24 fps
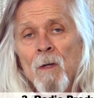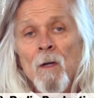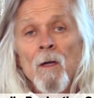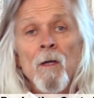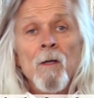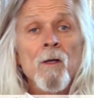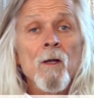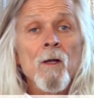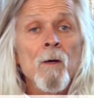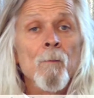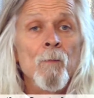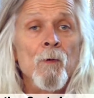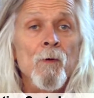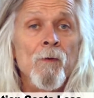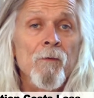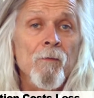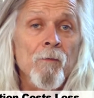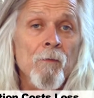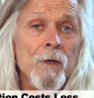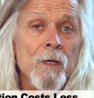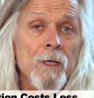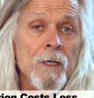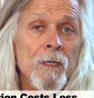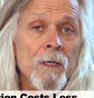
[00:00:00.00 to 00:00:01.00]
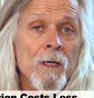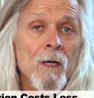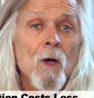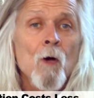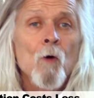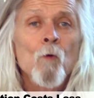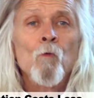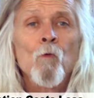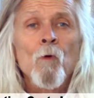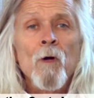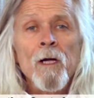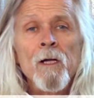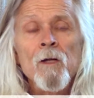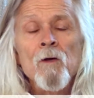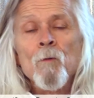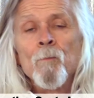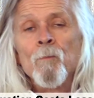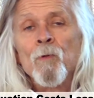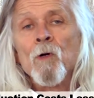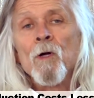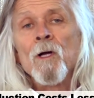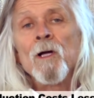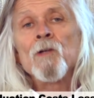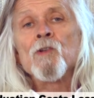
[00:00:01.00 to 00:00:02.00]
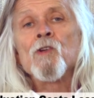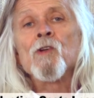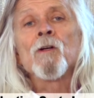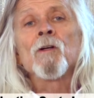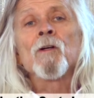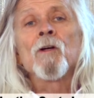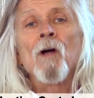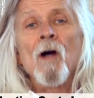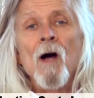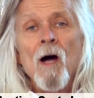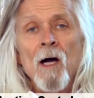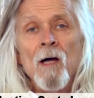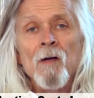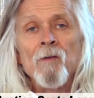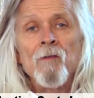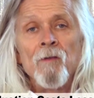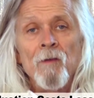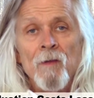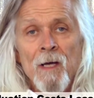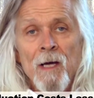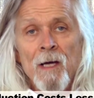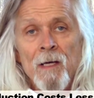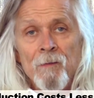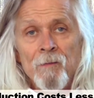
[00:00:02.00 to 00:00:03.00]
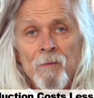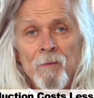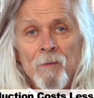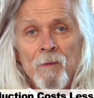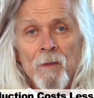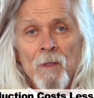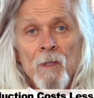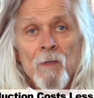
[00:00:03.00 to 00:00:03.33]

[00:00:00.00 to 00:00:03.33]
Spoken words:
Number 3, radio production costs less.